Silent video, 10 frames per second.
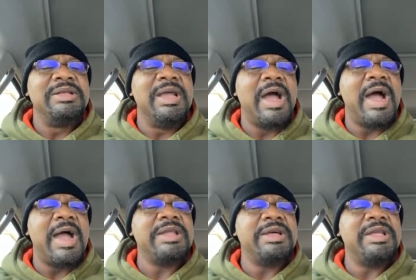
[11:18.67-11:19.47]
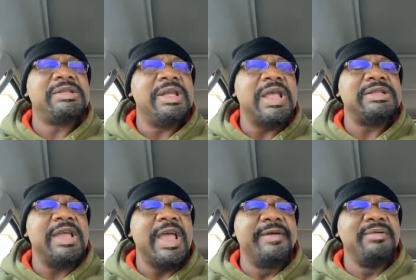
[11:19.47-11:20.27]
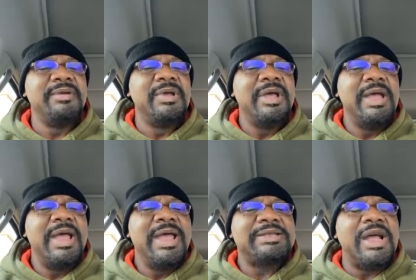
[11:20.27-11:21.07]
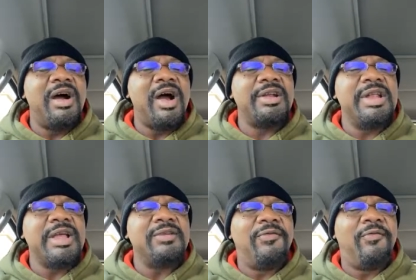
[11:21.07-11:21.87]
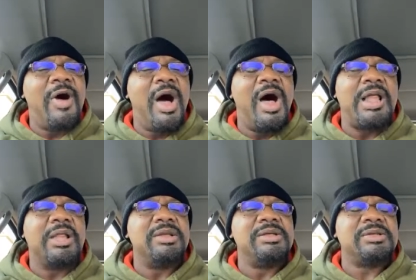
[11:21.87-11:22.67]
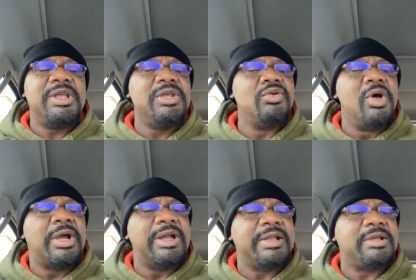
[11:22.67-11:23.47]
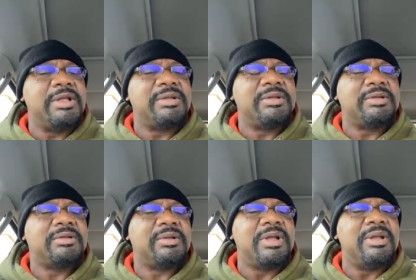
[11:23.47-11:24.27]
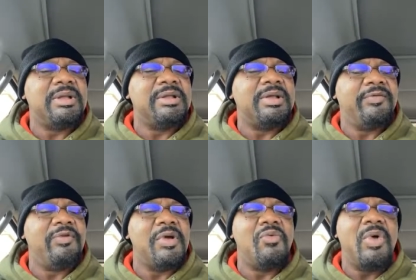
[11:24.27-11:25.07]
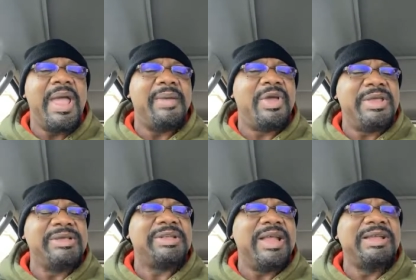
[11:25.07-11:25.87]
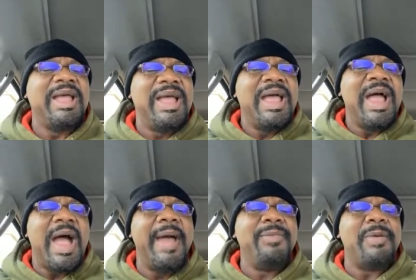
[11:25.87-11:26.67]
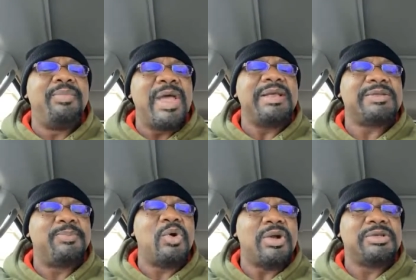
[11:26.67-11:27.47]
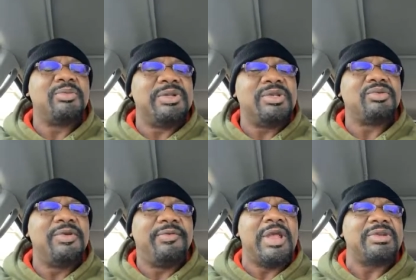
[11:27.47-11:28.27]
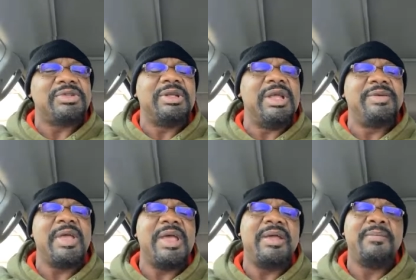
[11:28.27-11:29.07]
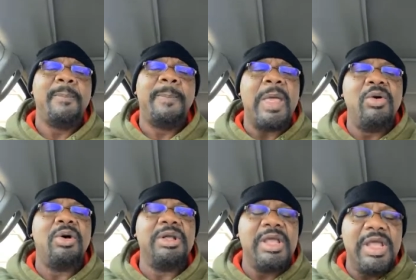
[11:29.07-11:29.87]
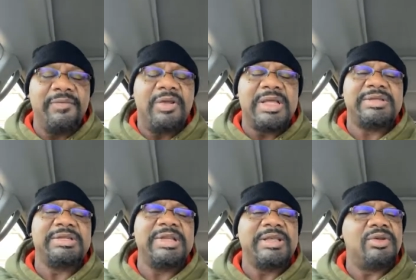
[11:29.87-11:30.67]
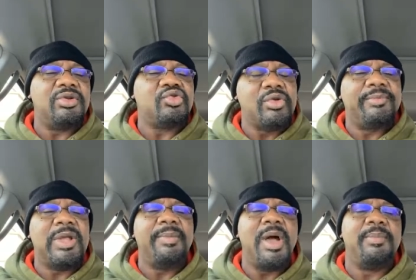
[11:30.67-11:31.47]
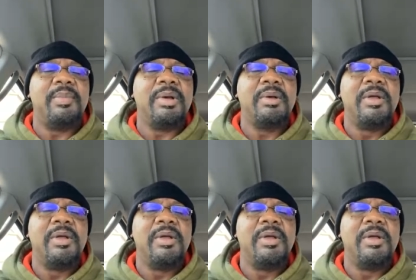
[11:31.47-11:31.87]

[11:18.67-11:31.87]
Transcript: The higher you take them, it's the harder they're gonna fall. You see, you looking at it in a different way. But he's saying, I'm the best person with this revenge thing, man. Their own evil, as he said, gonna trip them up.